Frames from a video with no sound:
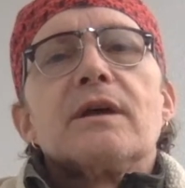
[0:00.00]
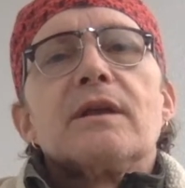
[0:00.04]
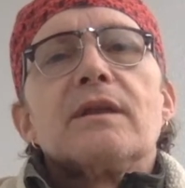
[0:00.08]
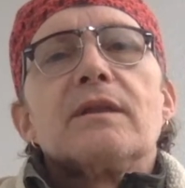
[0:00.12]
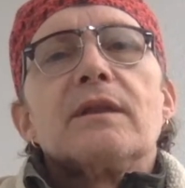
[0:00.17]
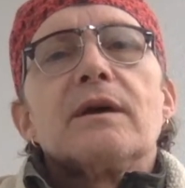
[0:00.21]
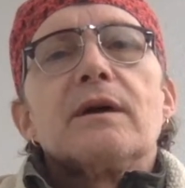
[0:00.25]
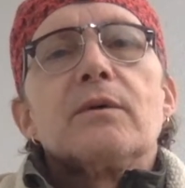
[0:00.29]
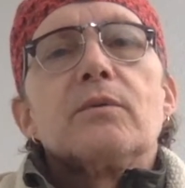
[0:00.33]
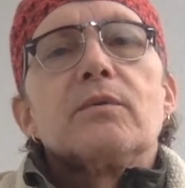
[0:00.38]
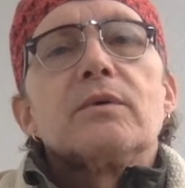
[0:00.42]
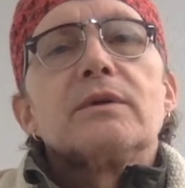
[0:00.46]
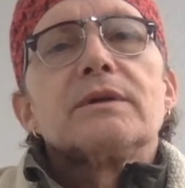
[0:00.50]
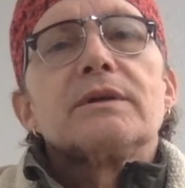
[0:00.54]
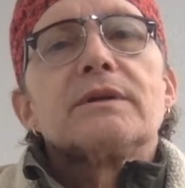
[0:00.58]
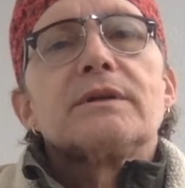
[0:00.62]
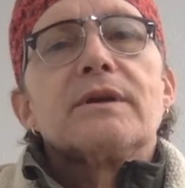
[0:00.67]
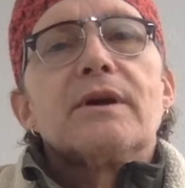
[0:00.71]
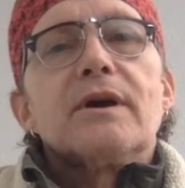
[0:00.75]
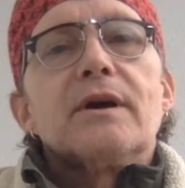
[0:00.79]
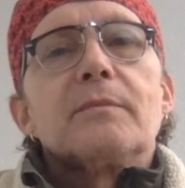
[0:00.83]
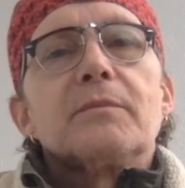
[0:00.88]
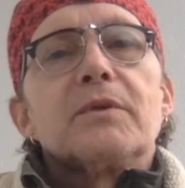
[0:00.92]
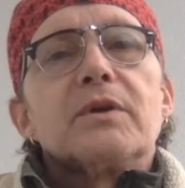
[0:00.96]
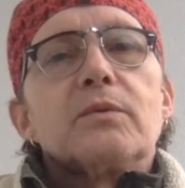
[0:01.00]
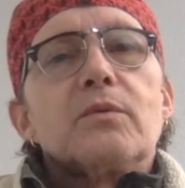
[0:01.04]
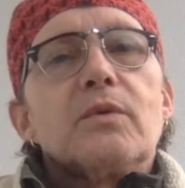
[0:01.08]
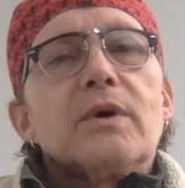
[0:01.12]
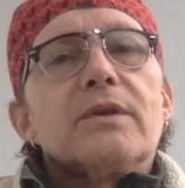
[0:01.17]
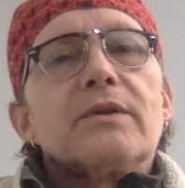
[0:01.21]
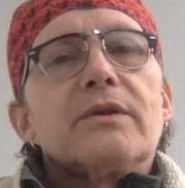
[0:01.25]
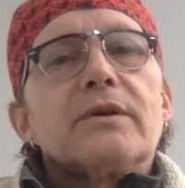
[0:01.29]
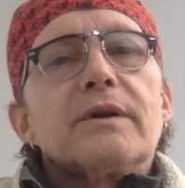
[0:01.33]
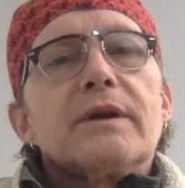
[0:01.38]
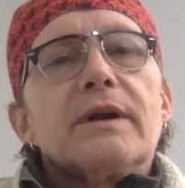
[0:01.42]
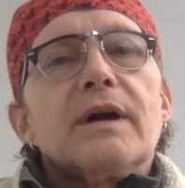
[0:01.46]
that will determine
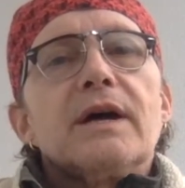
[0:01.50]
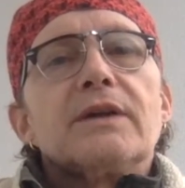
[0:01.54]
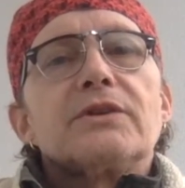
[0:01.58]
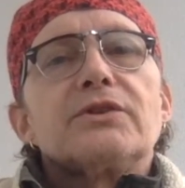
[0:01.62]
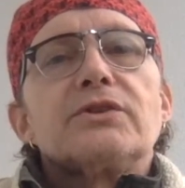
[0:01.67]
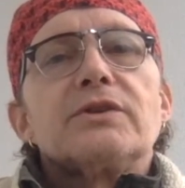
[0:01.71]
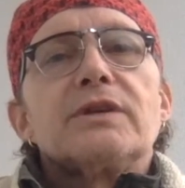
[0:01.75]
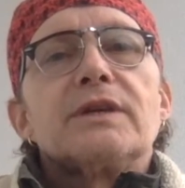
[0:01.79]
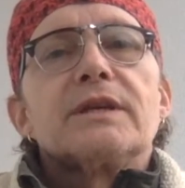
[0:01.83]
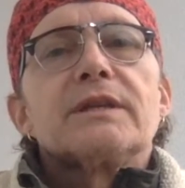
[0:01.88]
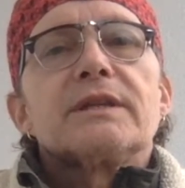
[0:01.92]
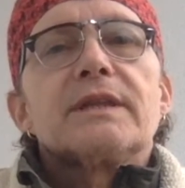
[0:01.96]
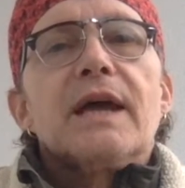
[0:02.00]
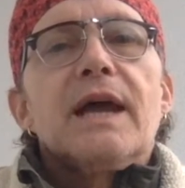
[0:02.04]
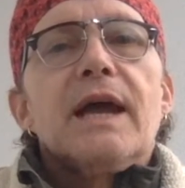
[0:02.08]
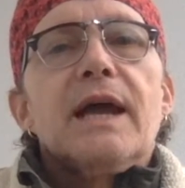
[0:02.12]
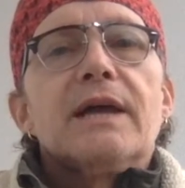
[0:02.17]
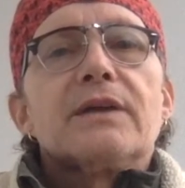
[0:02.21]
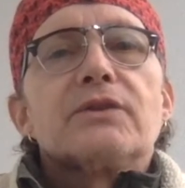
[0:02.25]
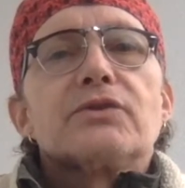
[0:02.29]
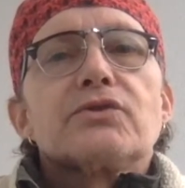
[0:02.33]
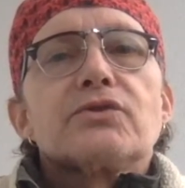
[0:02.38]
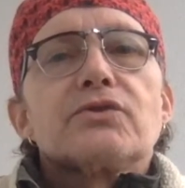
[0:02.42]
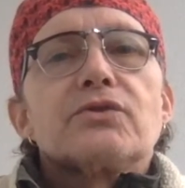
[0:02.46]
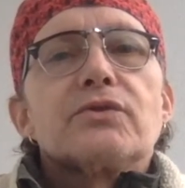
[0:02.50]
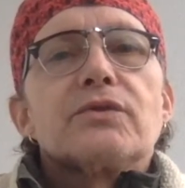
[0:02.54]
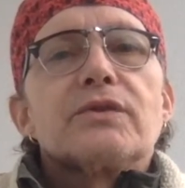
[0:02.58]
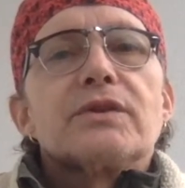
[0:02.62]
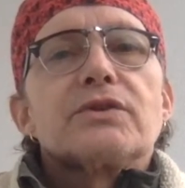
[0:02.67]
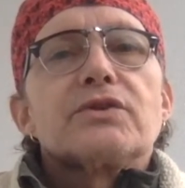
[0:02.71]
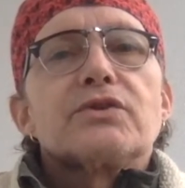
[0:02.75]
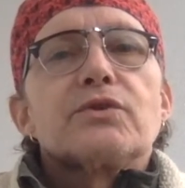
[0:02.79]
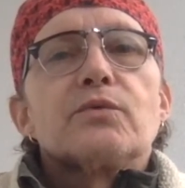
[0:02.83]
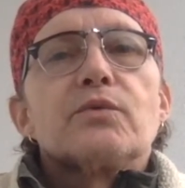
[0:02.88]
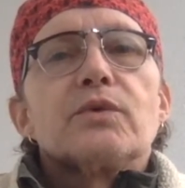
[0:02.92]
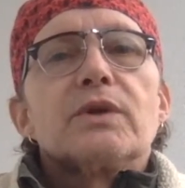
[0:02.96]
whether or not you get the answer
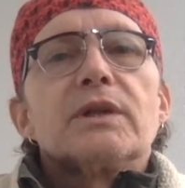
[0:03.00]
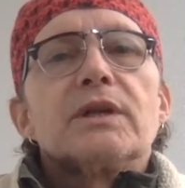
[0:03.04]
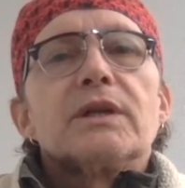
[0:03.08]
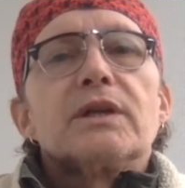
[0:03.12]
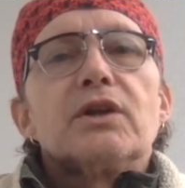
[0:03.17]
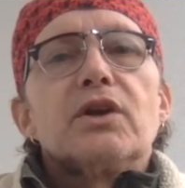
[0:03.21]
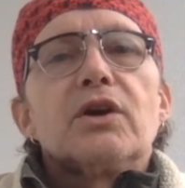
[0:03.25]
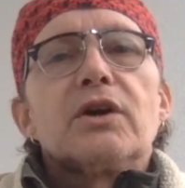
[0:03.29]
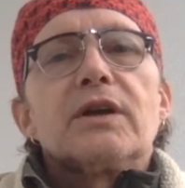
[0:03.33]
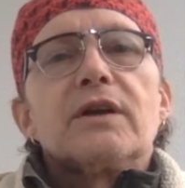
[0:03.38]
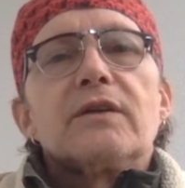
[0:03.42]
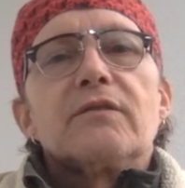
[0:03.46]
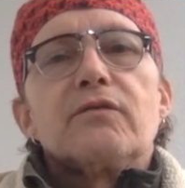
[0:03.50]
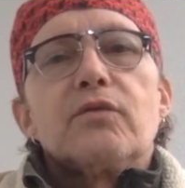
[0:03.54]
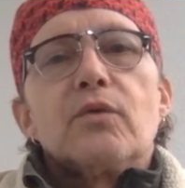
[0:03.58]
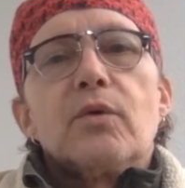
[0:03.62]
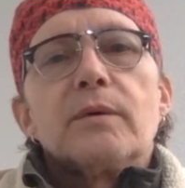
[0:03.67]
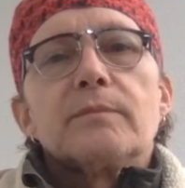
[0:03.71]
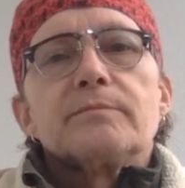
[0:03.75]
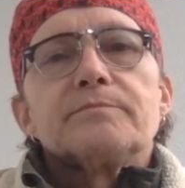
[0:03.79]
that you're really looking for.